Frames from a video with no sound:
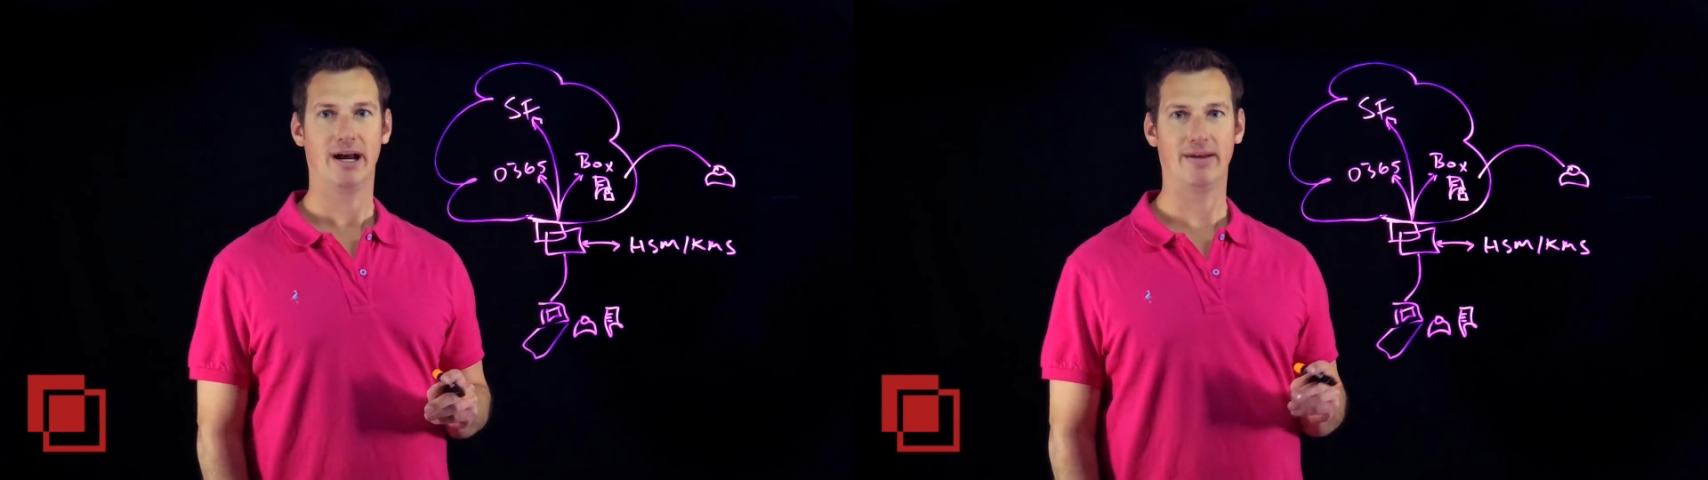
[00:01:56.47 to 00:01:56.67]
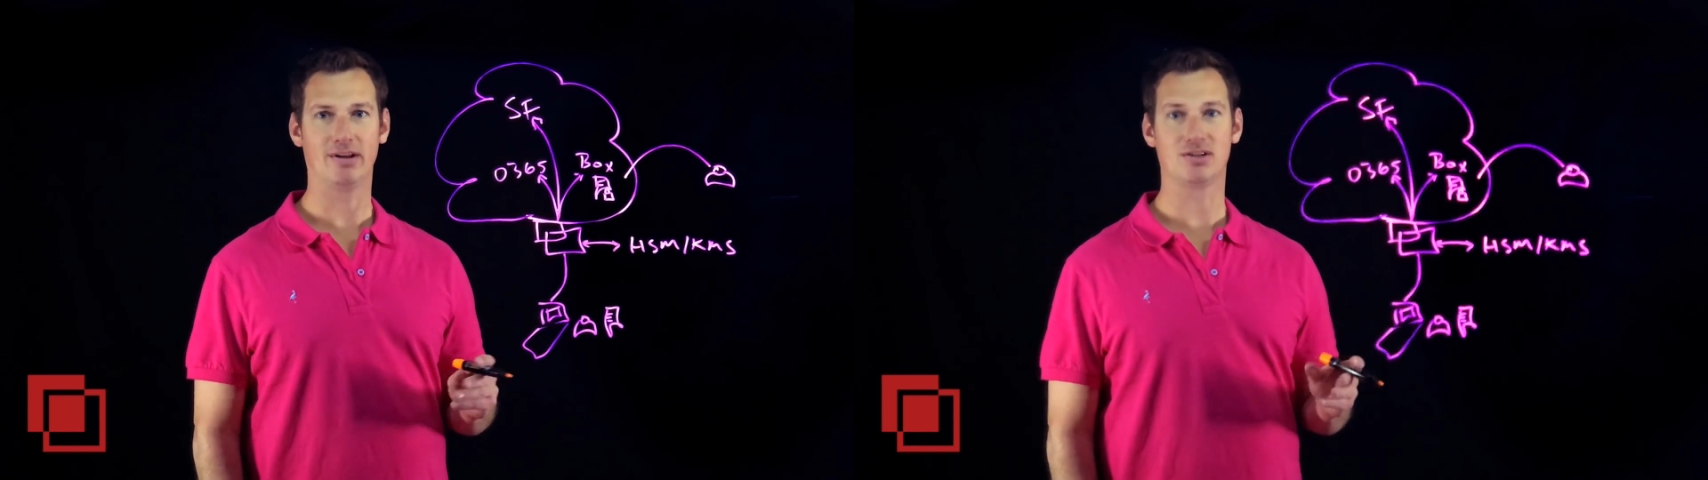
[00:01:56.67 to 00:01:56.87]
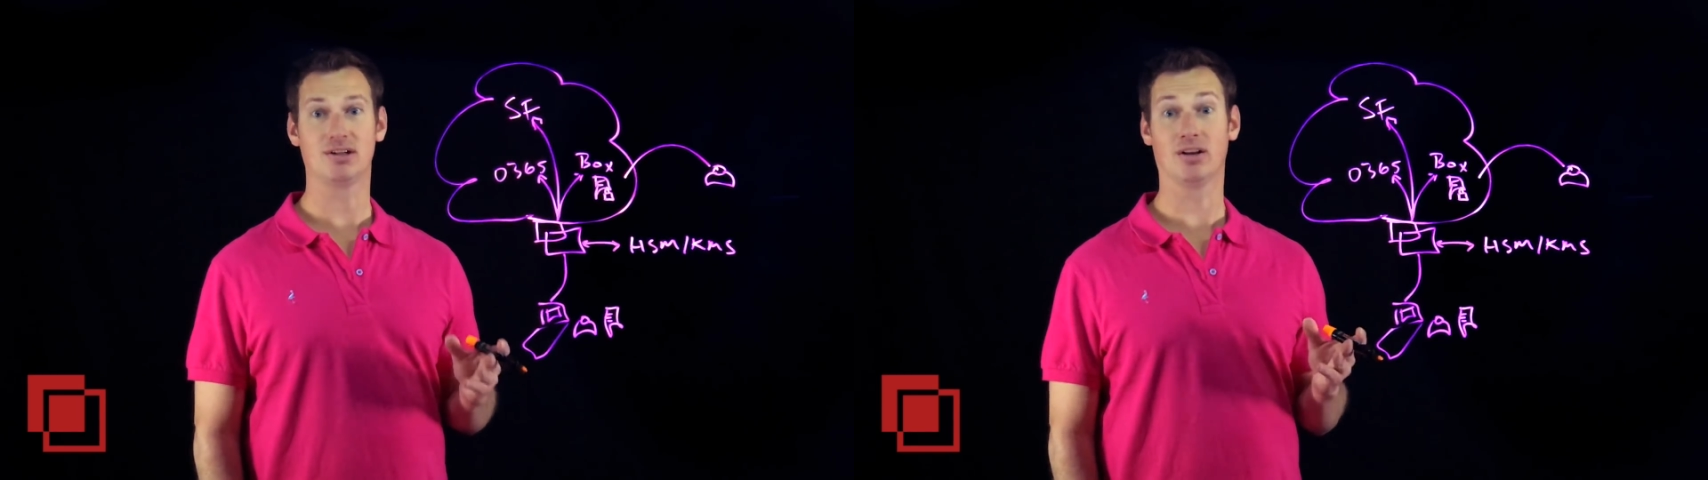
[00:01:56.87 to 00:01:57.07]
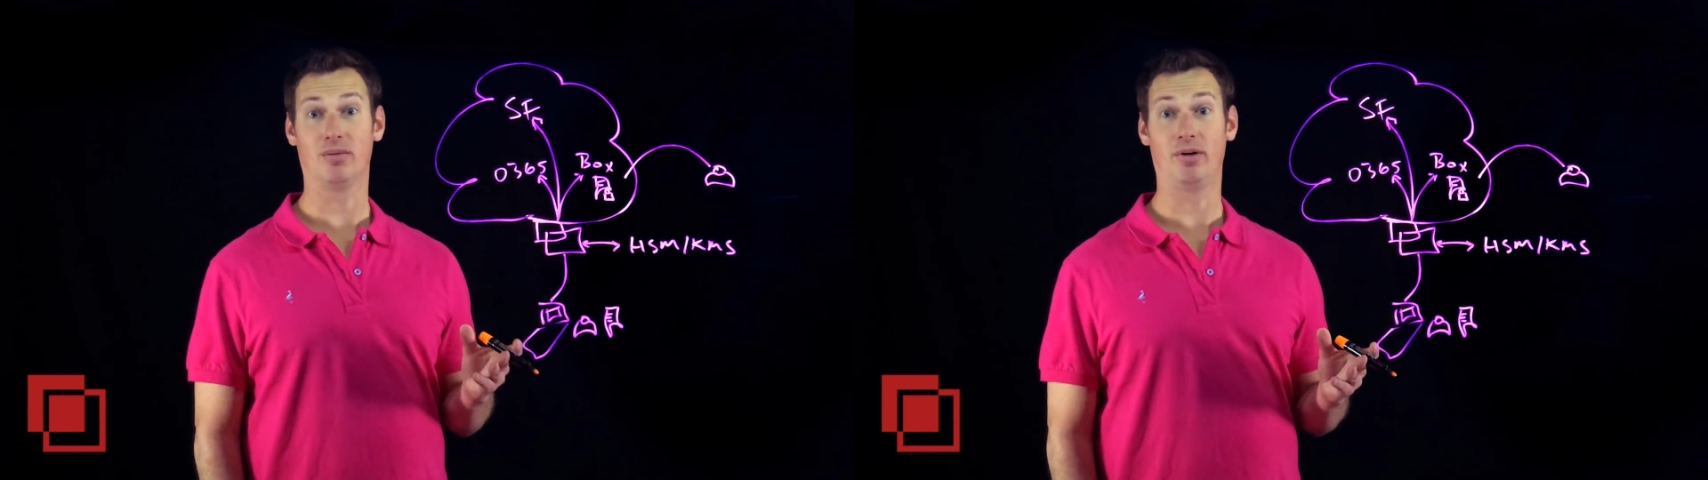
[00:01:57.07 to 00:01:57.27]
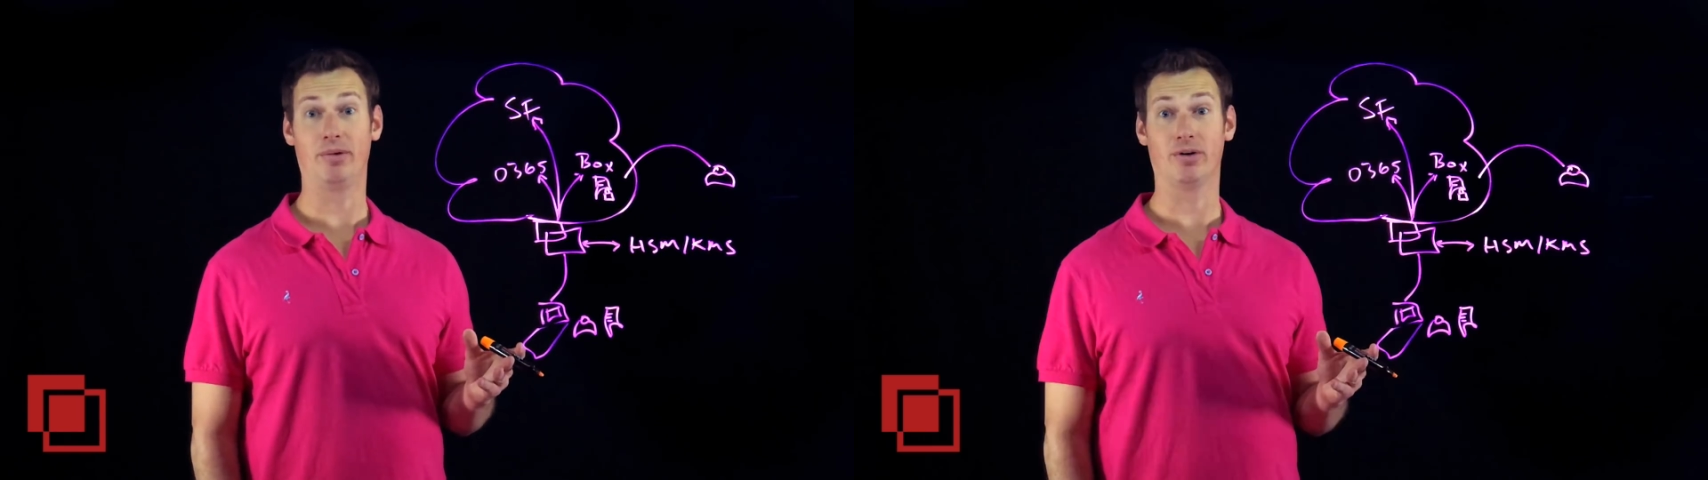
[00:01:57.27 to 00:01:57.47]
and then still
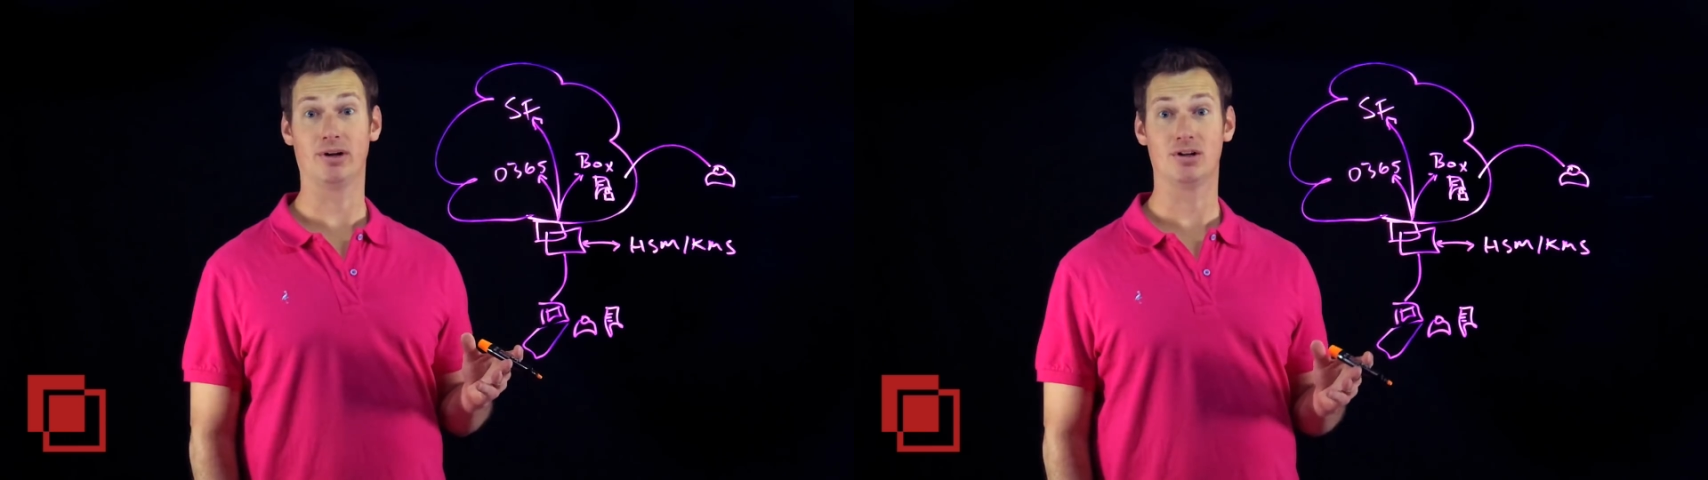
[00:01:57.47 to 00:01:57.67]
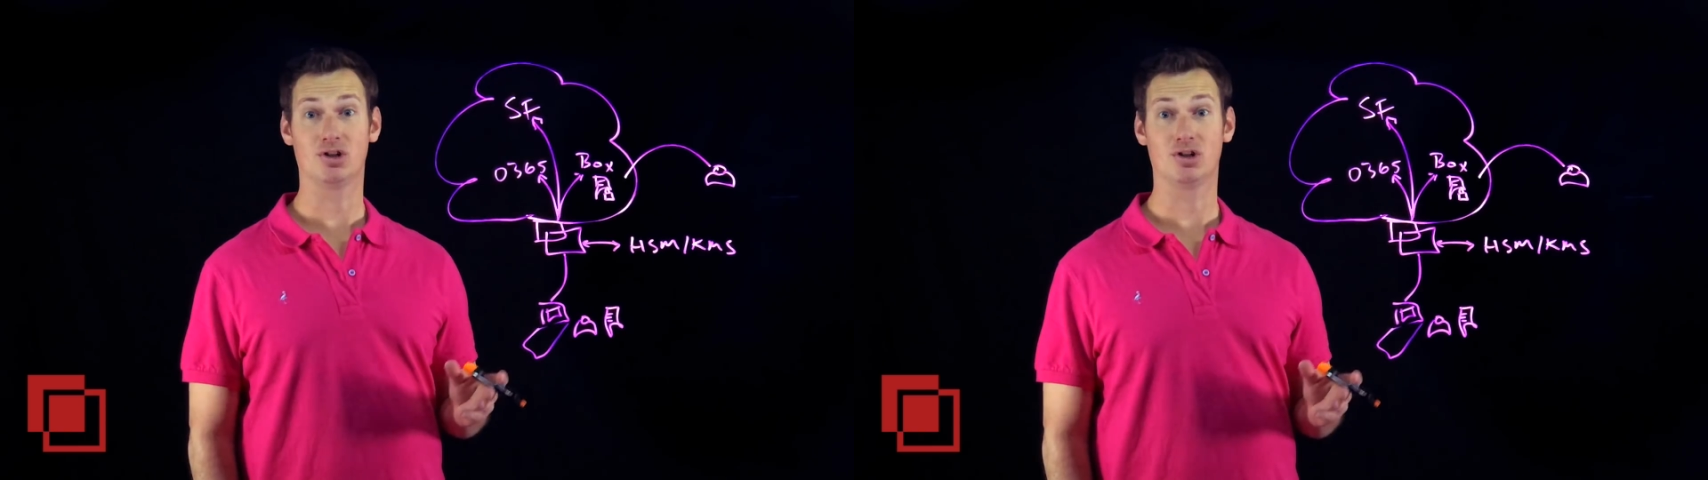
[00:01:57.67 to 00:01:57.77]
an ability to